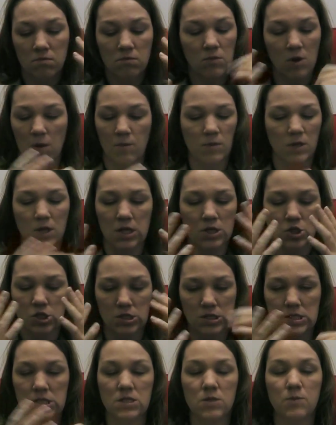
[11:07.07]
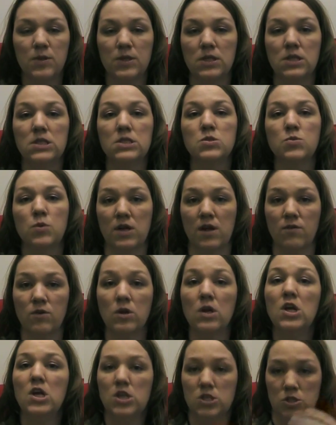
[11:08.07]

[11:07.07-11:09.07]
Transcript: complications, disabilities, whatever,